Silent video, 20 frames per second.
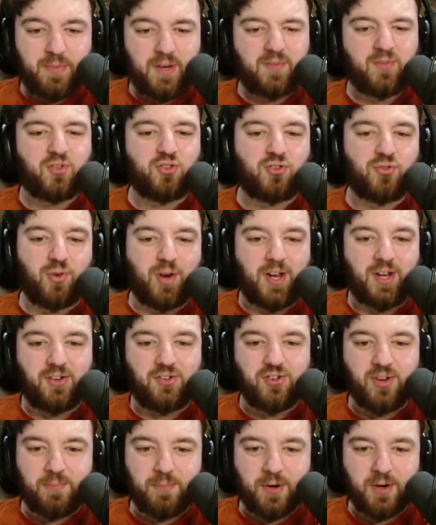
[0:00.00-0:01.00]
Bit of a
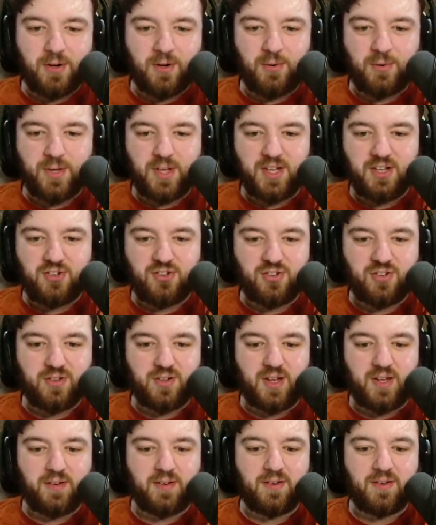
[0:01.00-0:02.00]
strange, unmarked location
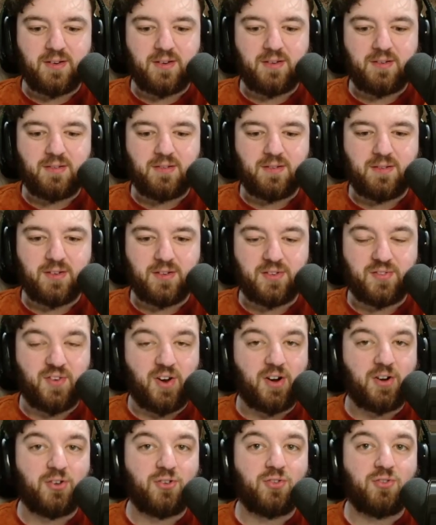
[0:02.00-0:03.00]
in as
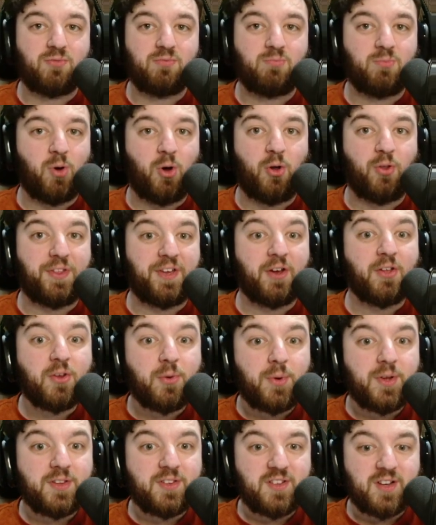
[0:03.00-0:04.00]
far as all the other
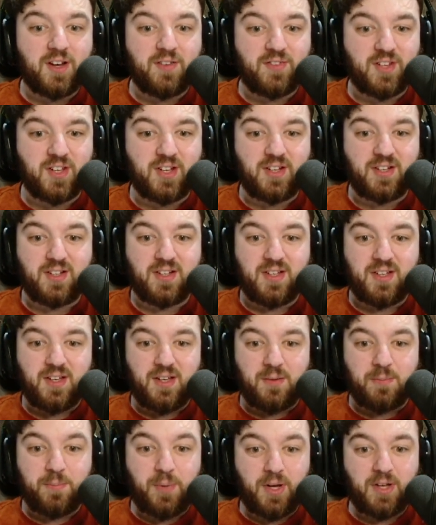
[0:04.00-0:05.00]
ones that I've seen,
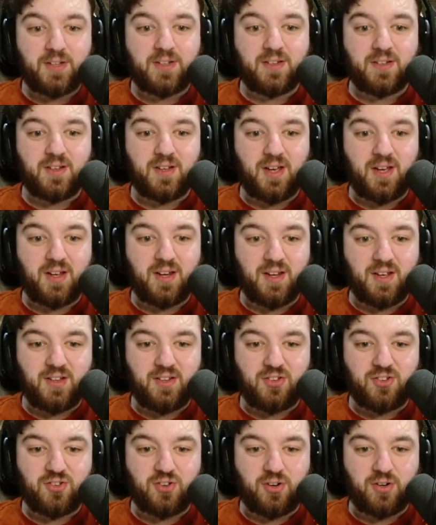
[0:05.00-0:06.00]
but it
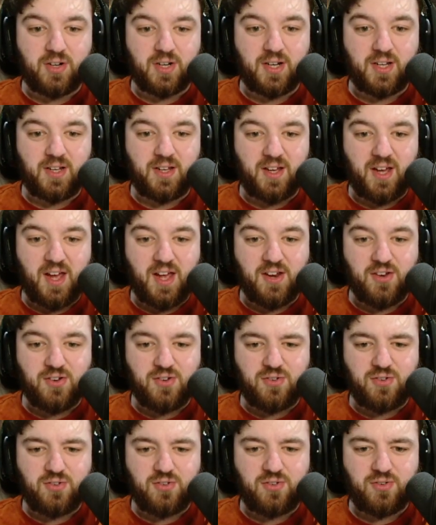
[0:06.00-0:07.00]
is certainly
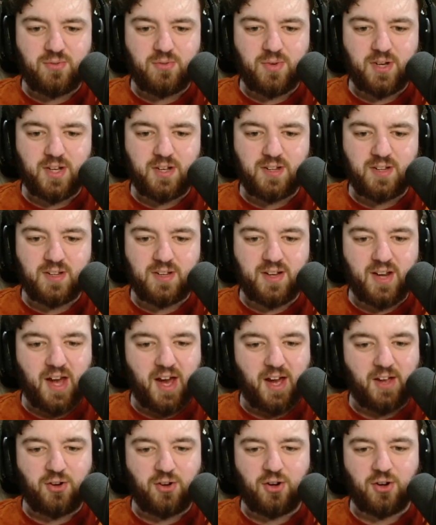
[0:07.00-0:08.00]
interesting.
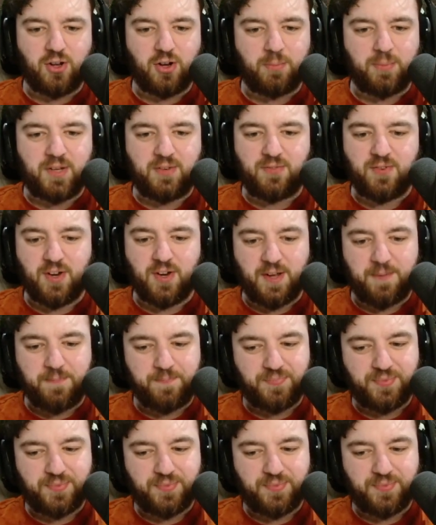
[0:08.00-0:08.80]
Nah, you're looking at me funny.